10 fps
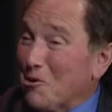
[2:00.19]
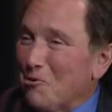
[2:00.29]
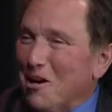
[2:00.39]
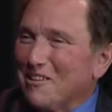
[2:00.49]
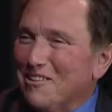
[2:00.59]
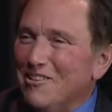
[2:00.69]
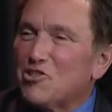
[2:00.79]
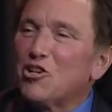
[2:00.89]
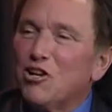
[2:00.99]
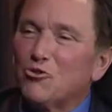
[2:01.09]
correctly,
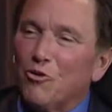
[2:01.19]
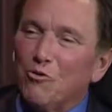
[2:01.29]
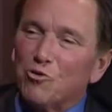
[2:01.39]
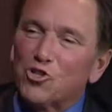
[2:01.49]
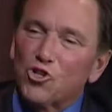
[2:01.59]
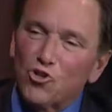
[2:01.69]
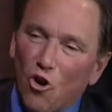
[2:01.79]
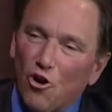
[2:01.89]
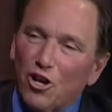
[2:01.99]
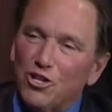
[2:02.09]
this country was
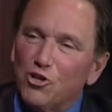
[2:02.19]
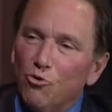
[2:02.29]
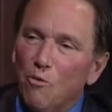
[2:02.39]
started to